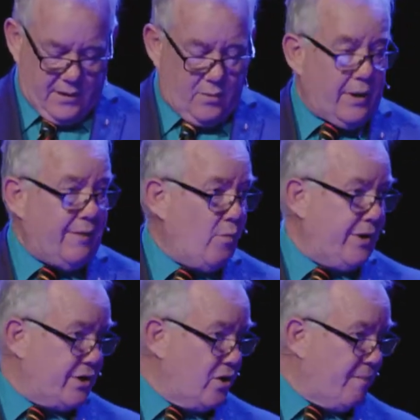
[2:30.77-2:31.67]
Whatever we
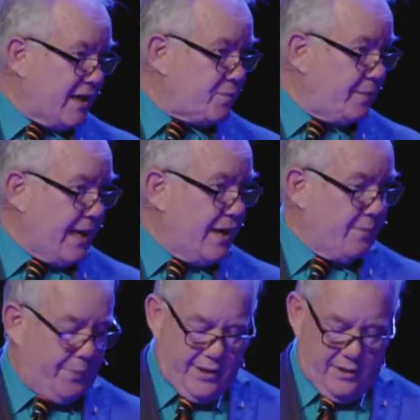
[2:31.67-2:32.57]
do must be
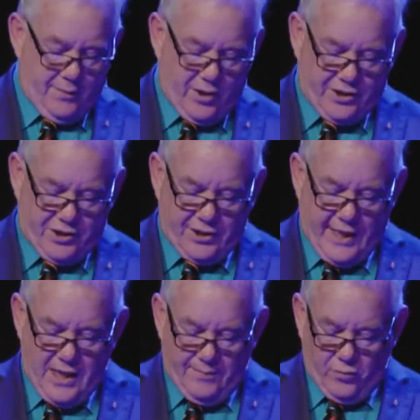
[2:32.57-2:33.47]
underpinned by
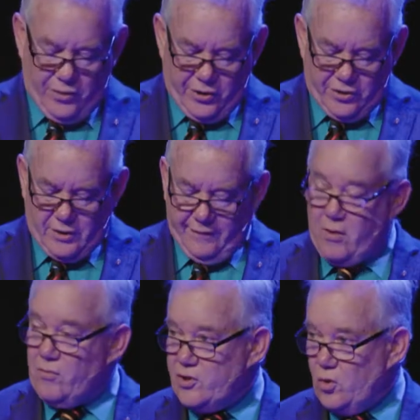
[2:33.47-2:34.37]
sustainable use of
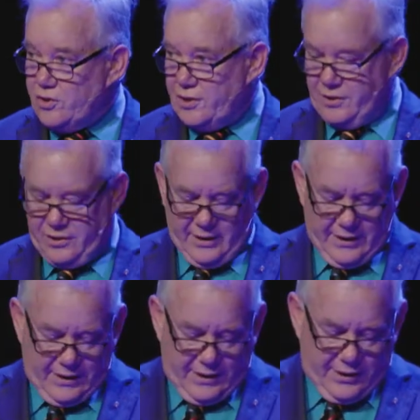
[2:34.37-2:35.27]
our resources,
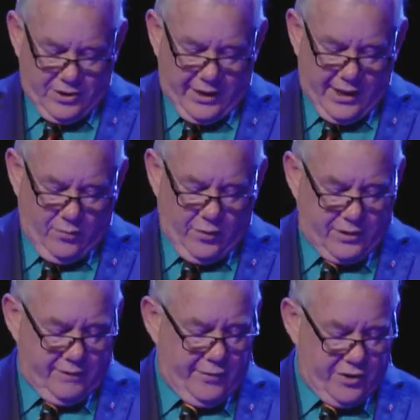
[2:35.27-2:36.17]
together with
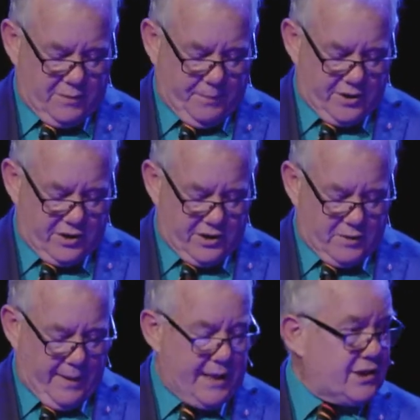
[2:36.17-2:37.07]
diverse business
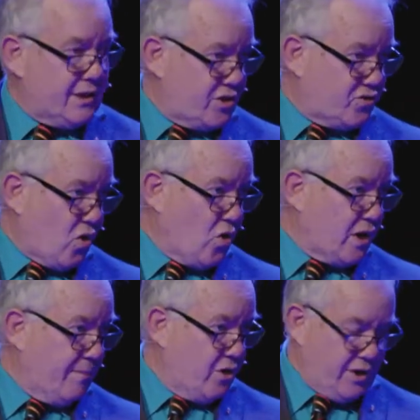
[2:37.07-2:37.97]
base and strong
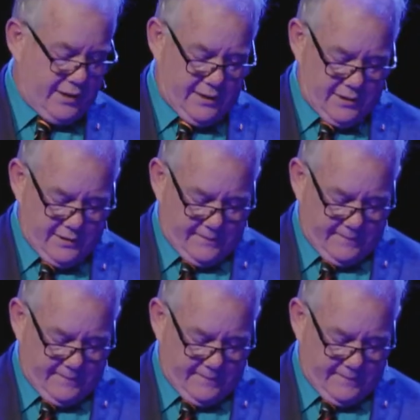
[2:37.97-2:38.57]
communities.